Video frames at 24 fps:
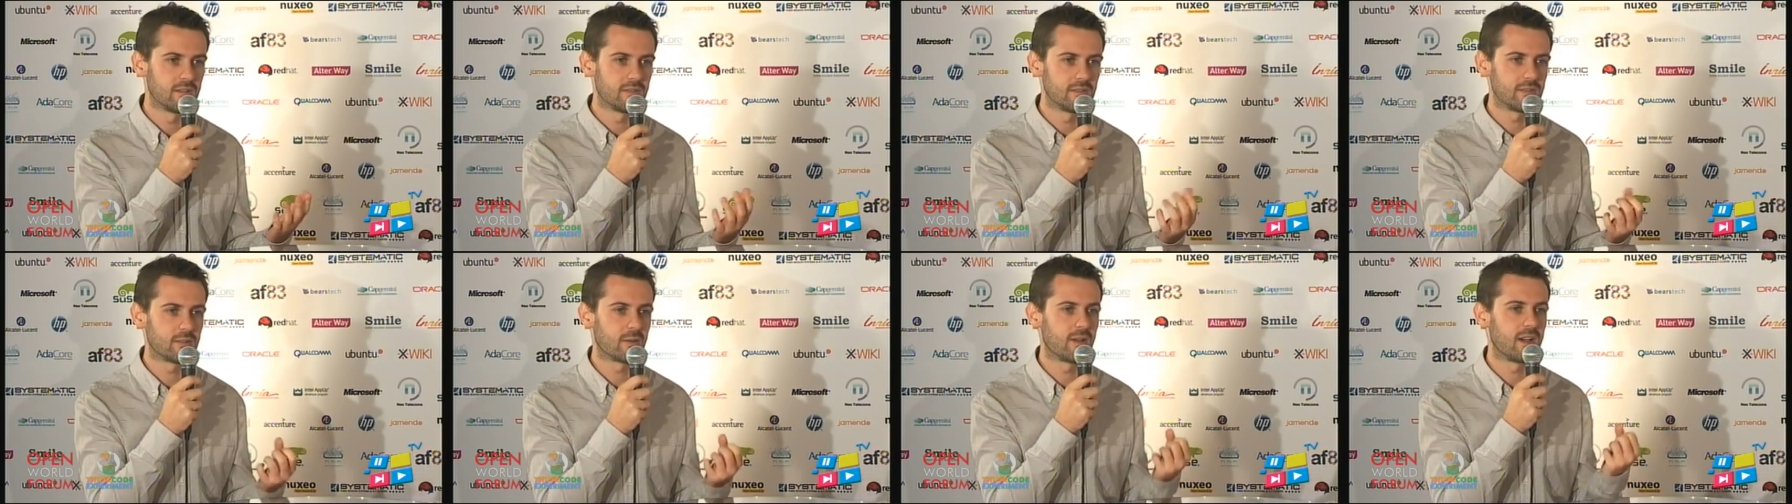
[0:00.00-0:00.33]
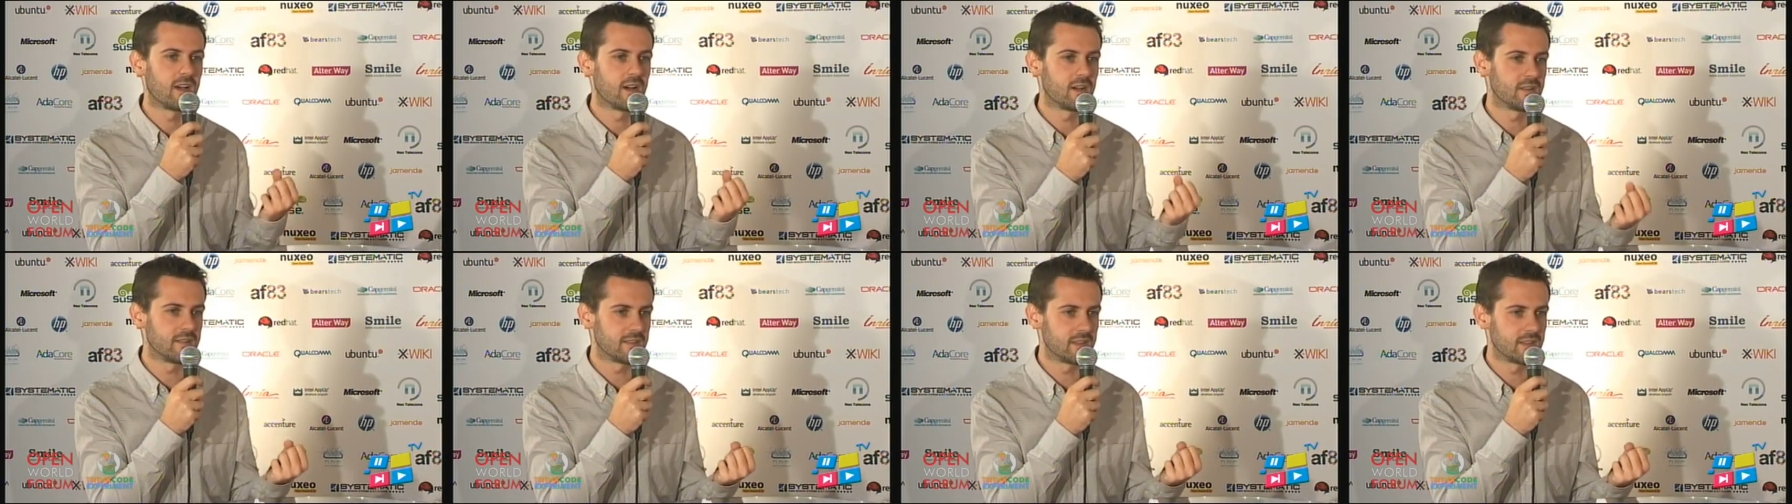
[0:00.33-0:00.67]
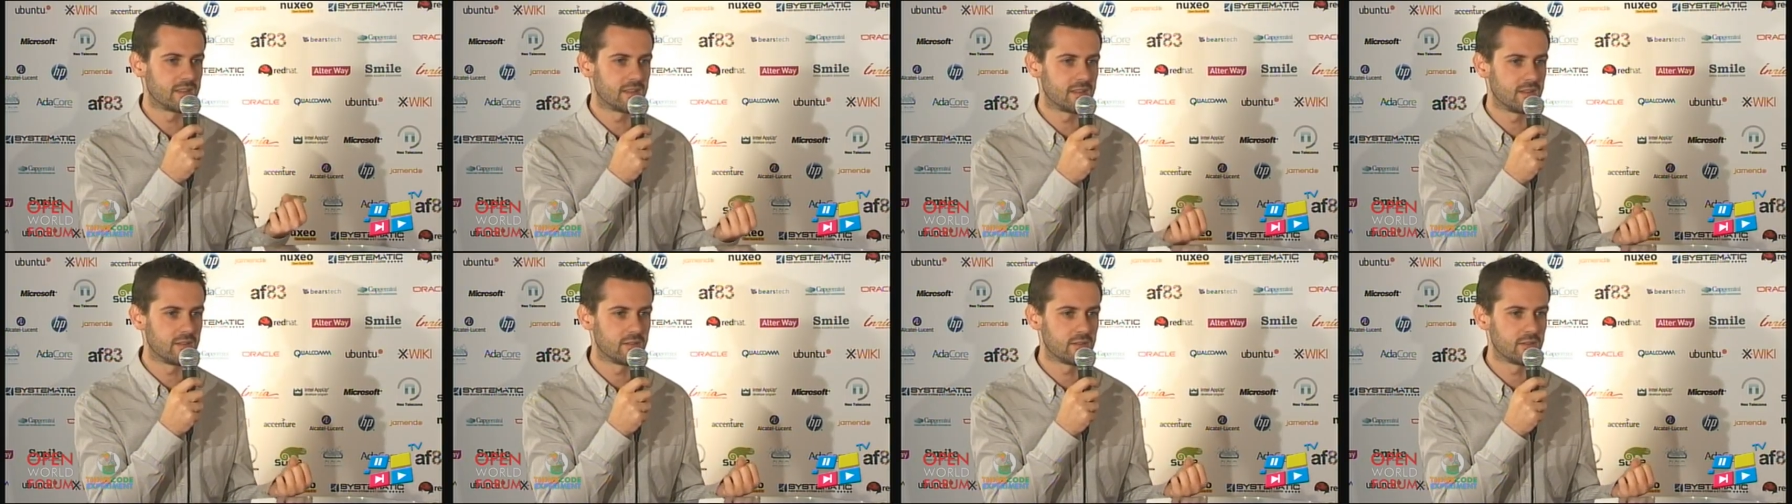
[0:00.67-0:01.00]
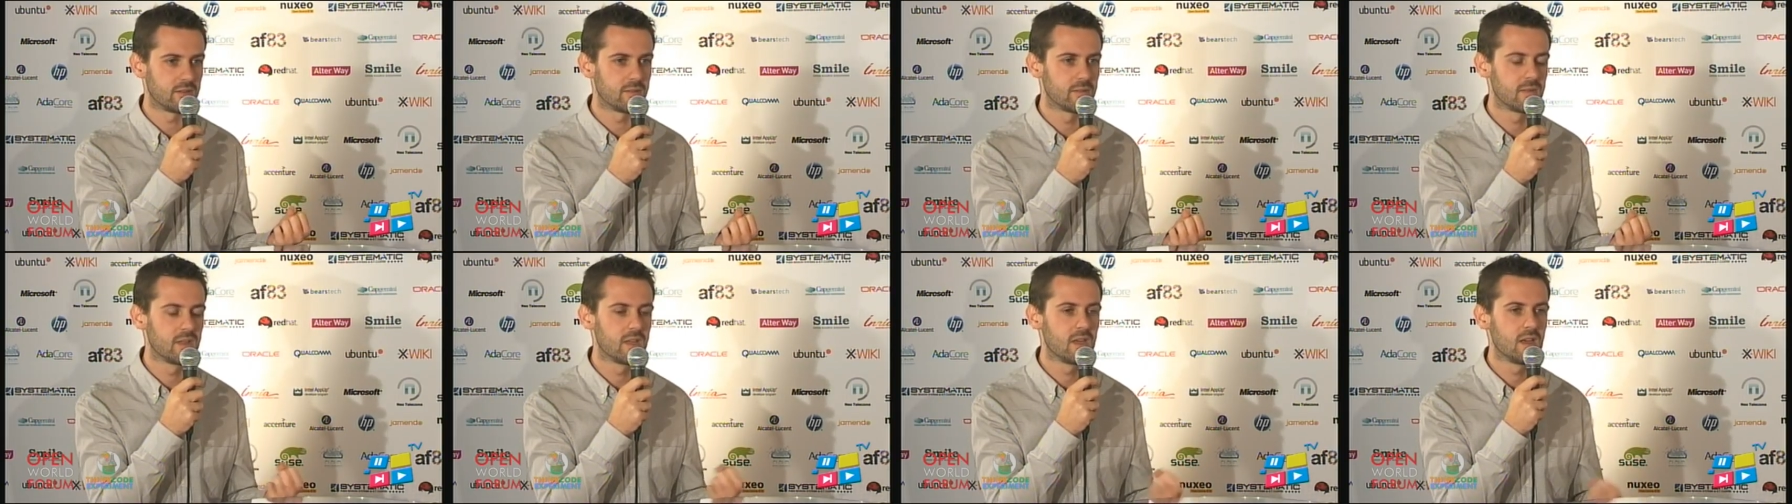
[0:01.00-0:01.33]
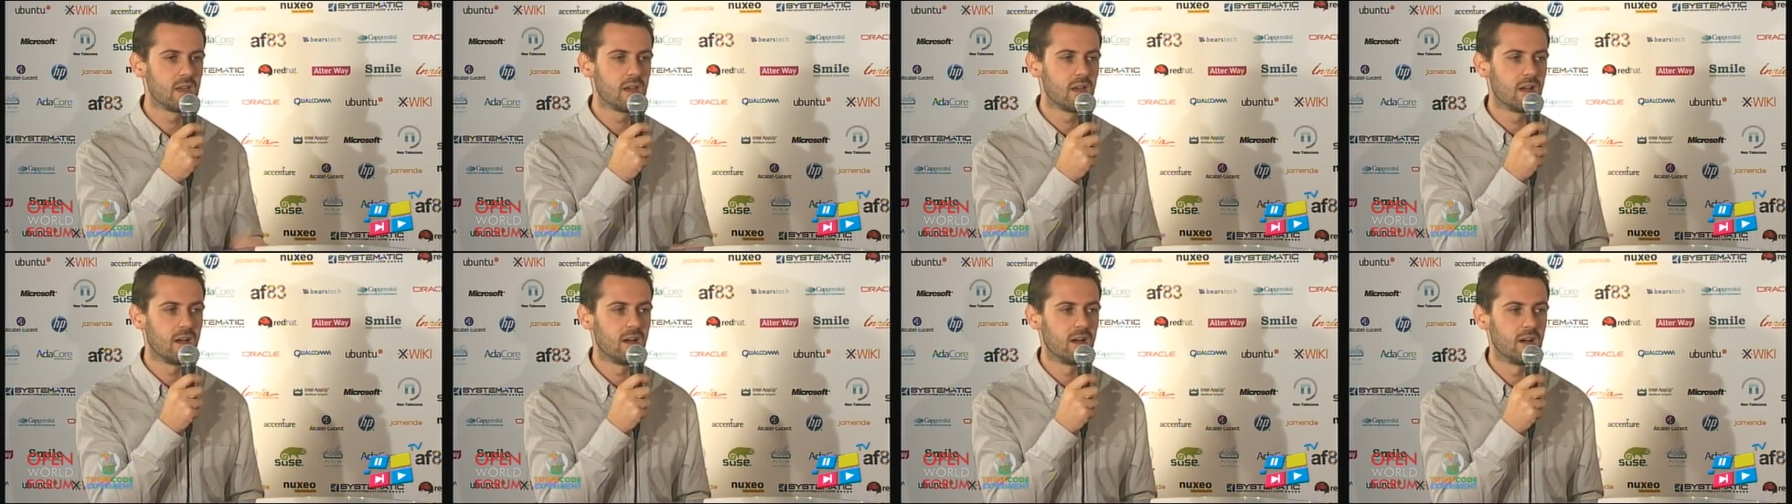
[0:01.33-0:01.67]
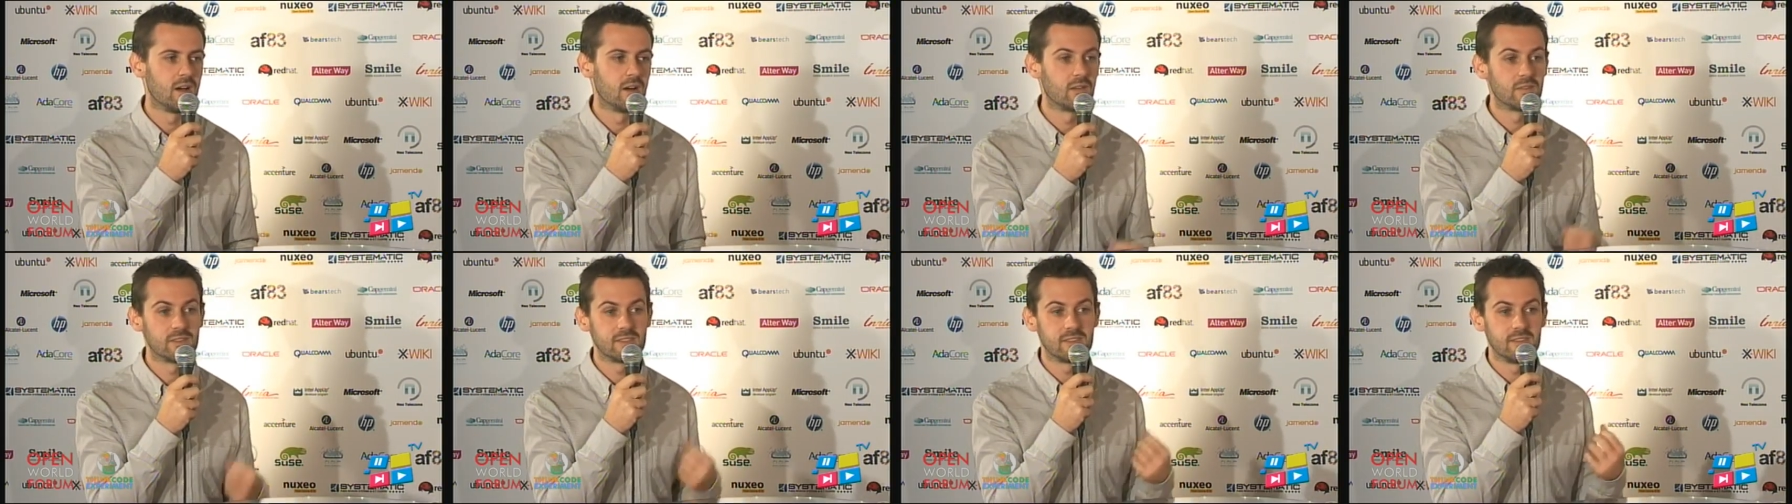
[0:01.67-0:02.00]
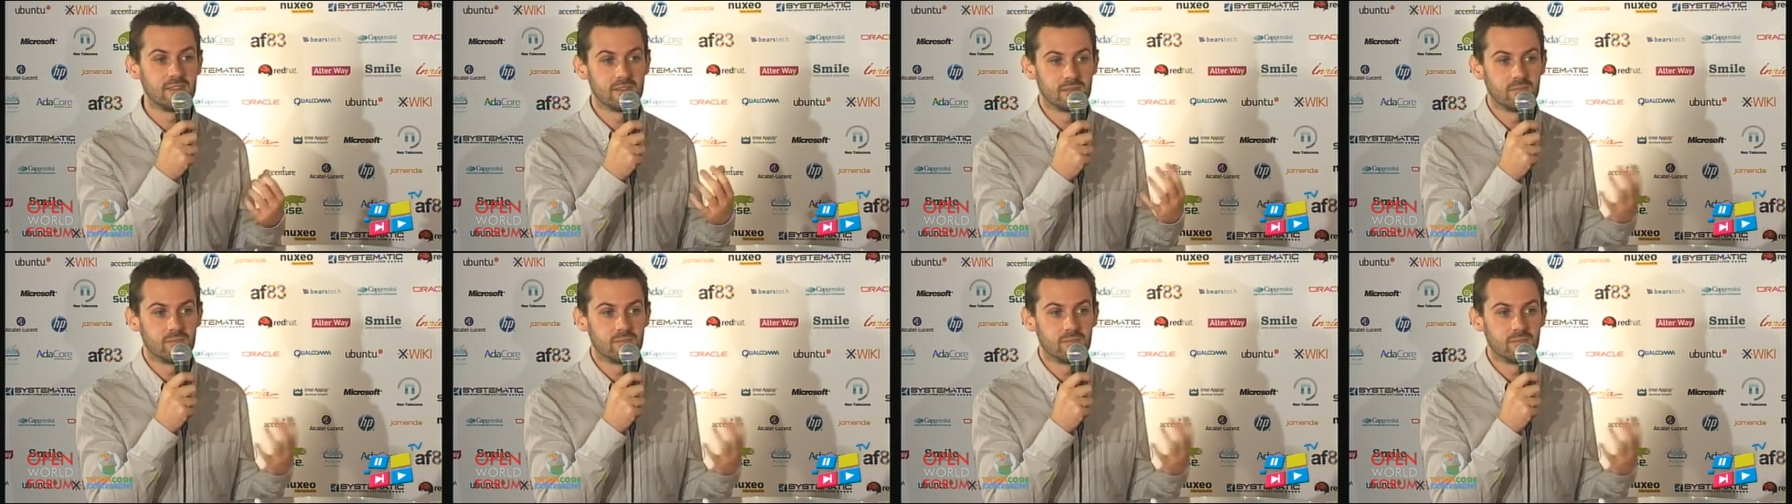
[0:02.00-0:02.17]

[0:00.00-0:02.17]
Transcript: It's quite hard to get into. obviously,